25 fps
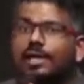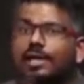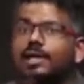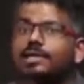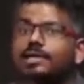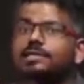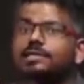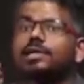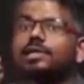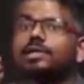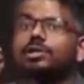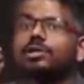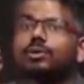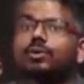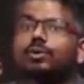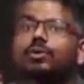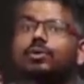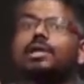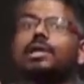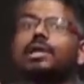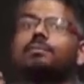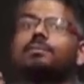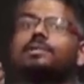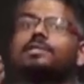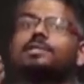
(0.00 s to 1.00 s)
is that you
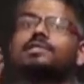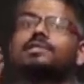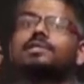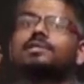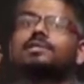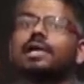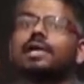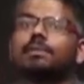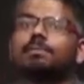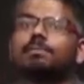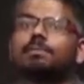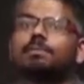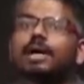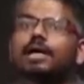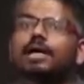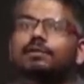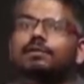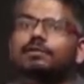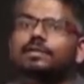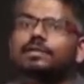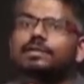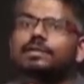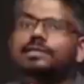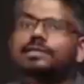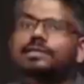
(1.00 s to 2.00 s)
represent that part
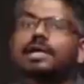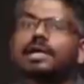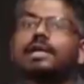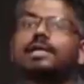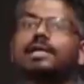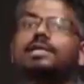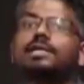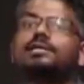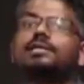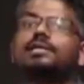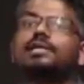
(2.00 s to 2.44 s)
of the society